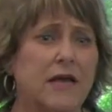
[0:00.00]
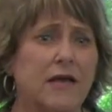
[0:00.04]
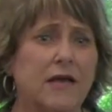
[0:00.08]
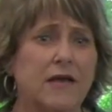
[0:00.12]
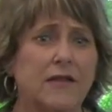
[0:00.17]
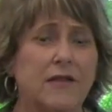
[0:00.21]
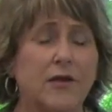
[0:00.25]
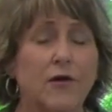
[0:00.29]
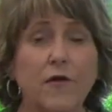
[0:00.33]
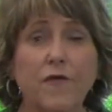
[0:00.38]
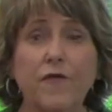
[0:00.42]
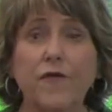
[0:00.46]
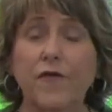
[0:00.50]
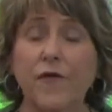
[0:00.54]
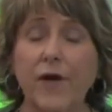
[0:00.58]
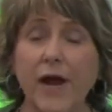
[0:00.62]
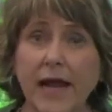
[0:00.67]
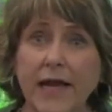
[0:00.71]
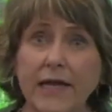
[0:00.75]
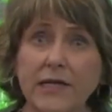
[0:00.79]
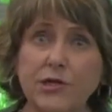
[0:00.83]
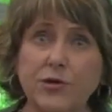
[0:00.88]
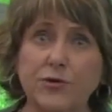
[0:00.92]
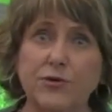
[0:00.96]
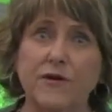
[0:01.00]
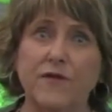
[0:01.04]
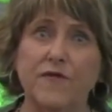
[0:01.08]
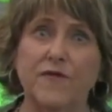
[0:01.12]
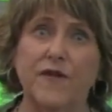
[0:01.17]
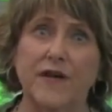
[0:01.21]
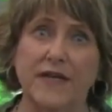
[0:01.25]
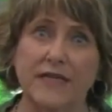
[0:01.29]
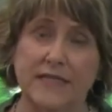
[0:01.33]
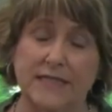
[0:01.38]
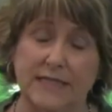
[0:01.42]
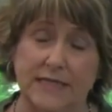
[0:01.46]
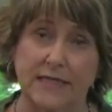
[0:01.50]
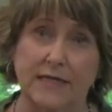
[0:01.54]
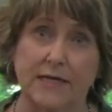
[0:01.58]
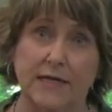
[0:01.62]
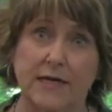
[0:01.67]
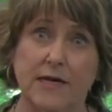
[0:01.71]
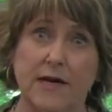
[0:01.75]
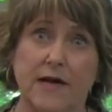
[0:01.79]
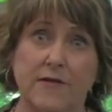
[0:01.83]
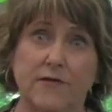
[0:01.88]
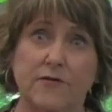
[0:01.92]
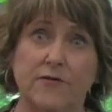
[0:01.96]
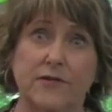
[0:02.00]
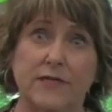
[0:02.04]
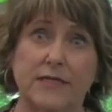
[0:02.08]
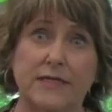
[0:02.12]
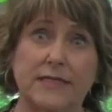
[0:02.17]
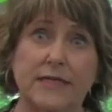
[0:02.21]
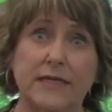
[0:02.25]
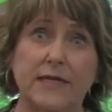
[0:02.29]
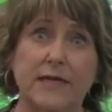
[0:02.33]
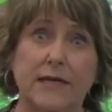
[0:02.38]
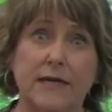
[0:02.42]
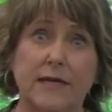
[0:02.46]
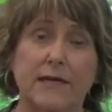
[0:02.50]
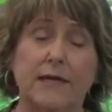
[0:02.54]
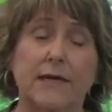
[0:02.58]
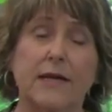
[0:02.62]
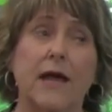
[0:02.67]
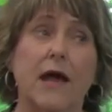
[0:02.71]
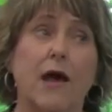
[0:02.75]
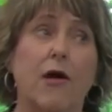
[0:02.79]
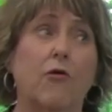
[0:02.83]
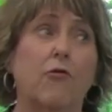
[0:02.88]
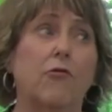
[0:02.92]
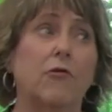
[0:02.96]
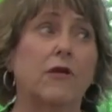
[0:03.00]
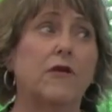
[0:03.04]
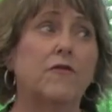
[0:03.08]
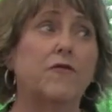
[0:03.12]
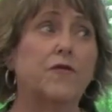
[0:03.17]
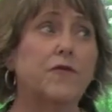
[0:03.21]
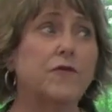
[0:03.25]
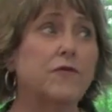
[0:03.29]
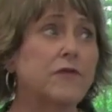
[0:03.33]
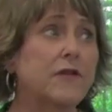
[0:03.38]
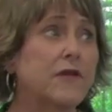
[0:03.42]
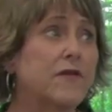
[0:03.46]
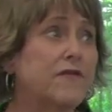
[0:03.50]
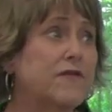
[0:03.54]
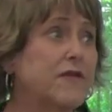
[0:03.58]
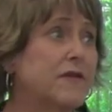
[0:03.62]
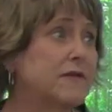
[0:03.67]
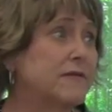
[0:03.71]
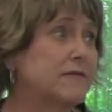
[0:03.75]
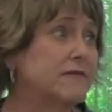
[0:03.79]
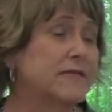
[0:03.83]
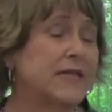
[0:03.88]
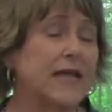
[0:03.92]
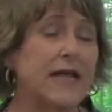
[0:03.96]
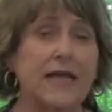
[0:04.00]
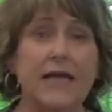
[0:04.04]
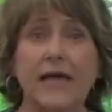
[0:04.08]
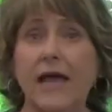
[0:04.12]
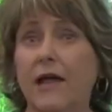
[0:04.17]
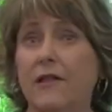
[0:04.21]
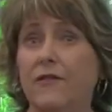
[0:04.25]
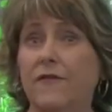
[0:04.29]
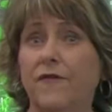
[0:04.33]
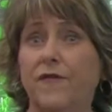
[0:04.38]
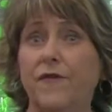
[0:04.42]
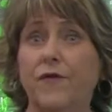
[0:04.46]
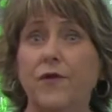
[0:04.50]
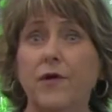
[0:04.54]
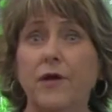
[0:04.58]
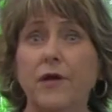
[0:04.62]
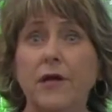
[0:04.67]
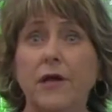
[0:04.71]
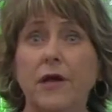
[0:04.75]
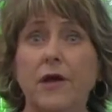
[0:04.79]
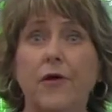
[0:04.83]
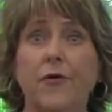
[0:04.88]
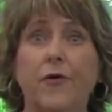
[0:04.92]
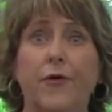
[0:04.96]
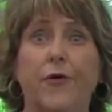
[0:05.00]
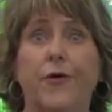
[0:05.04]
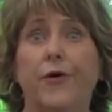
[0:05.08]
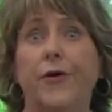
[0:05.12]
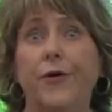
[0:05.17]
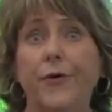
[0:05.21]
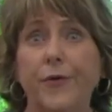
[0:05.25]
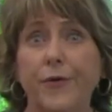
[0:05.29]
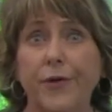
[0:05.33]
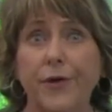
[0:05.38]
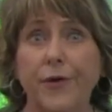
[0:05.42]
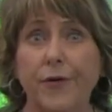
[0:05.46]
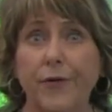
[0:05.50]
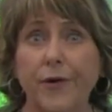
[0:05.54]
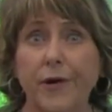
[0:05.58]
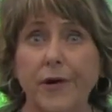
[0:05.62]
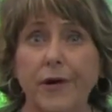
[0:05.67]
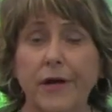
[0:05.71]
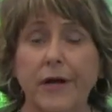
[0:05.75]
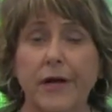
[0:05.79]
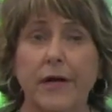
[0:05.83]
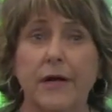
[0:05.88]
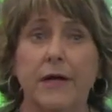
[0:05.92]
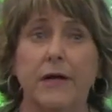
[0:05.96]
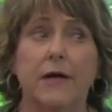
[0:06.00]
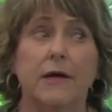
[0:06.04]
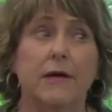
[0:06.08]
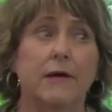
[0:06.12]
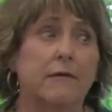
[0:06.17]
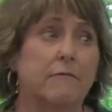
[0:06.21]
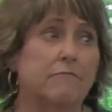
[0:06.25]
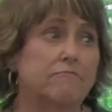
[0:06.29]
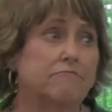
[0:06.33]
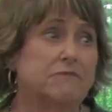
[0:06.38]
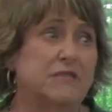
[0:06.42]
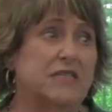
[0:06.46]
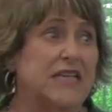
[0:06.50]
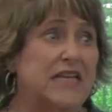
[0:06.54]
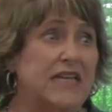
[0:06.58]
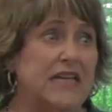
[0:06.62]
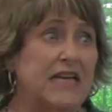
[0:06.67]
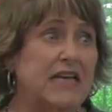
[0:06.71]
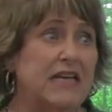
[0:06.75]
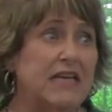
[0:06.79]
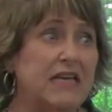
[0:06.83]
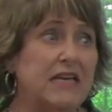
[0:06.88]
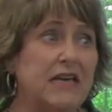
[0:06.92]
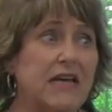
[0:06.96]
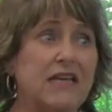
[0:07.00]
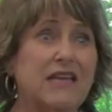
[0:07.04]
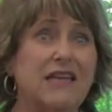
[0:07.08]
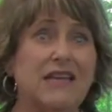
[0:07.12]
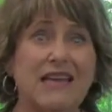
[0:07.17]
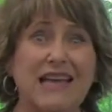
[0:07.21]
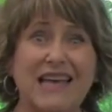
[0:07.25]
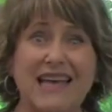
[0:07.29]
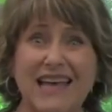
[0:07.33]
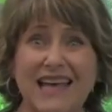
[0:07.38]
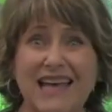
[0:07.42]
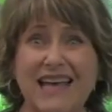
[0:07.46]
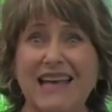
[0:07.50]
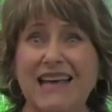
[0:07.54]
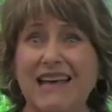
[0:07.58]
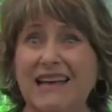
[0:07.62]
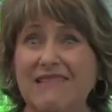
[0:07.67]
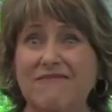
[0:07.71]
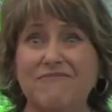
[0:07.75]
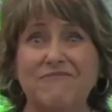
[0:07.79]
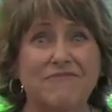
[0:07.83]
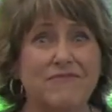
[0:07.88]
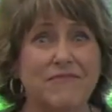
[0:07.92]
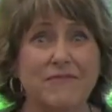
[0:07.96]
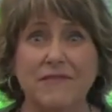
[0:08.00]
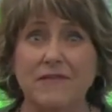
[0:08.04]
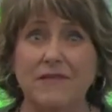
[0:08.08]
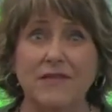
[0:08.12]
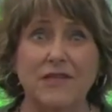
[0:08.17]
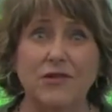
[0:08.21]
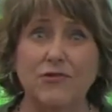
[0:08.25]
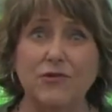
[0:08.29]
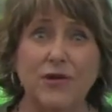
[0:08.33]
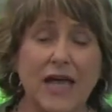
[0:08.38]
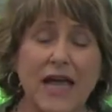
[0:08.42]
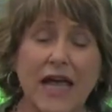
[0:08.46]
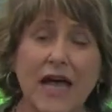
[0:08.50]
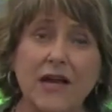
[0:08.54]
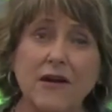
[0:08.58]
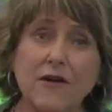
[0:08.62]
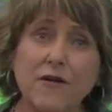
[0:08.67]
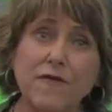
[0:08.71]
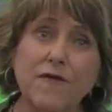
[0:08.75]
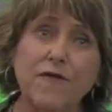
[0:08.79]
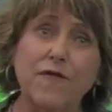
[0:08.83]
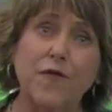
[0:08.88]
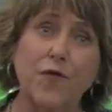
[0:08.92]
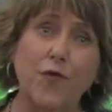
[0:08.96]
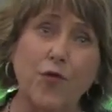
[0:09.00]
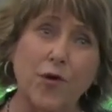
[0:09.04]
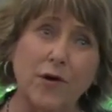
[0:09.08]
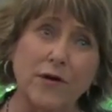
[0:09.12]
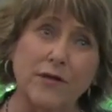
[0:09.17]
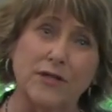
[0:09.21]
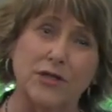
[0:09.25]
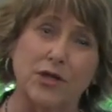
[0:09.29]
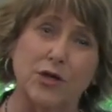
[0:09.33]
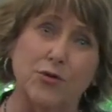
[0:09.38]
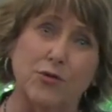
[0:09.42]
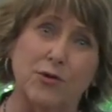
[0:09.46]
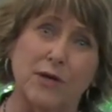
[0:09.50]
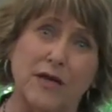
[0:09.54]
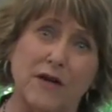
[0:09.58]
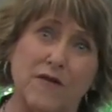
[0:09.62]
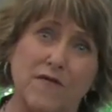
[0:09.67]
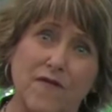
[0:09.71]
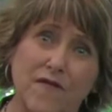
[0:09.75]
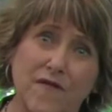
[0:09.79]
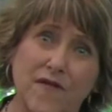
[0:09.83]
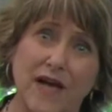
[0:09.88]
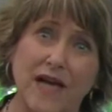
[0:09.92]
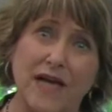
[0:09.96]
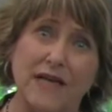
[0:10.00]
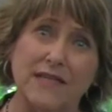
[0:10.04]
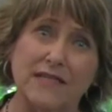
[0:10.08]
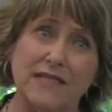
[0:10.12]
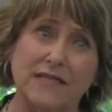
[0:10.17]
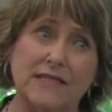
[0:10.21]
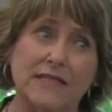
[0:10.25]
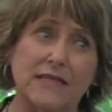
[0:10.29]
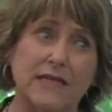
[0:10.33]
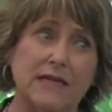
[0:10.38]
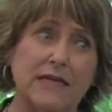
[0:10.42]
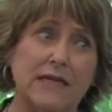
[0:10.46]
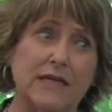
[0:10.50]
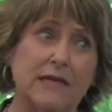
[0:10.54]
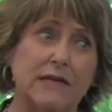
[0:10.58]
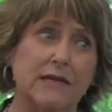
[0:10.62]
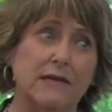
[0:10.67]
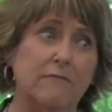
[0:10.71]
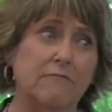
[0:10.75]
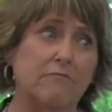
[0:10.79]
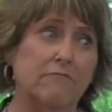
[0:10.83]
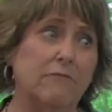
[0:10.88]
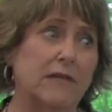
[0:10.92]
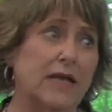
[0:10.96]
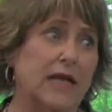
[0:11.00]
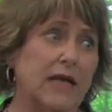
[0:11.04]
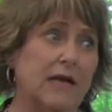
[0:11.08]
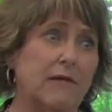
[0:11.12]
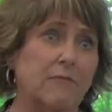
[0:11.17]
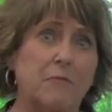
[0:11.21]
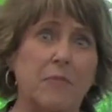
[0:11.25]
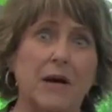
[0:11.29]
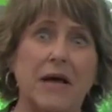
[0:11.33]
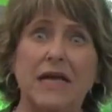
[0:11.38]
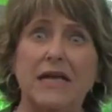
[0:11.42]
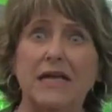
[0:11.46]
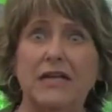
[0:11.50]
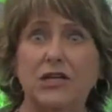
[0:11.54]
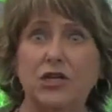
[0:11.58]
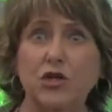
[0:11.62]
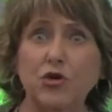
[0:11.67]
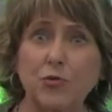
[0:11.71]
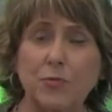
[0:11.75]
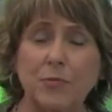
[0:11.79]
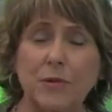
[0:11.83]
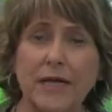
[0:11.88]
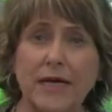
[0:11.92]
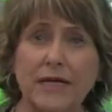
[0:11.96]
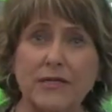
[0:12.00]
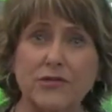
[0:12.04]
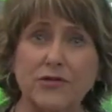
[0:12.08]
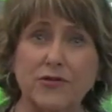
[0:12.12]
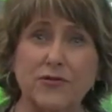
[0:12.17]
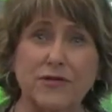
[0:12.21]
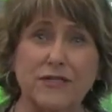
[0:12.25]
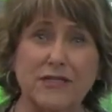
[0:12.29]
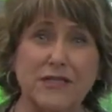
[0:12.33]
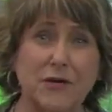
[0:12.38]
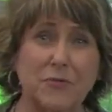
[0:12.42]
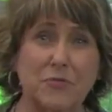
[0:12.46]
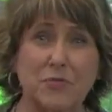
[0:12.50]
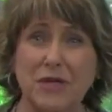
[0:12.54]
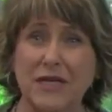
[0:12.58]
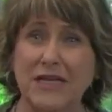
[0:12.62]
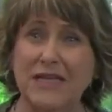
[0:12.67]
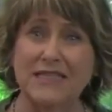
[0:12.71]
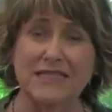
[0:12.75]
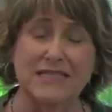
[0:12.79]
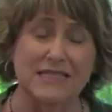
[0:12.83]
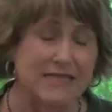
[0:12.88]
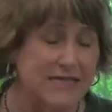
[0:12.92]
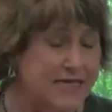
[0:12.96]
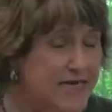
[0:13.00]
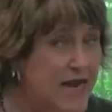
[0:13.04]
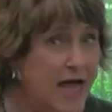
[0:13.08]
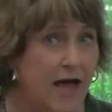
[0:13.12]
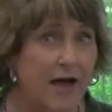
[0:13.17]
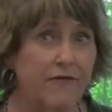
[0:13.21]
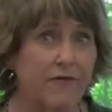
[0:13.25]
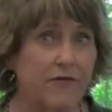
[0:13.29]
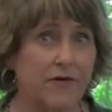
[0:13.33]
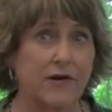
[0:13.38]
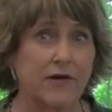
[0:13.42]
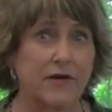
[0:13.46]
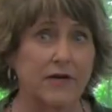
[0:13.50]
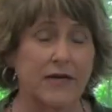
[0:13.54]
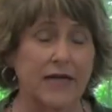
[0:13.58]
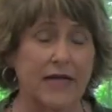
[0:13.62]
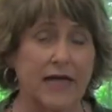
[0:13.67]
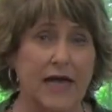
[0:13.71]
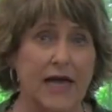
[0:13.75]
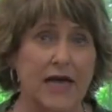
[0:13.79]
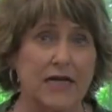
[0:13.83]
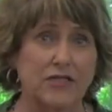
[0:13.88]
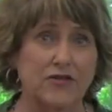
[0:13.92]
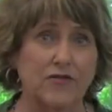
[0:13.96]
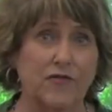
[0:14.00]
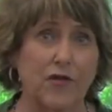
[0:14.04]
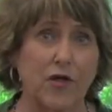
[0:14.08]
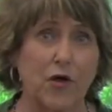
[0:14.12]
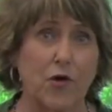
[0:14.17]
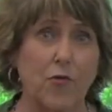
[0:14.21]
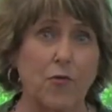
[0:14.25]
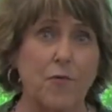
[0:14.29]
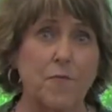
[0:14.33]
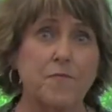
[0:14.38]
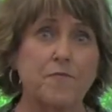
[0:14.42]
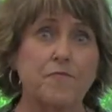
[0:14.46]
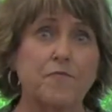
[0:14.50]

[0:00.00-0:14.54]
they're afraid to invest in another city. Now, if you live in, say, California or New York City, you can't afford to invest in, like, buy a duplex or something. It's never going to cash flow.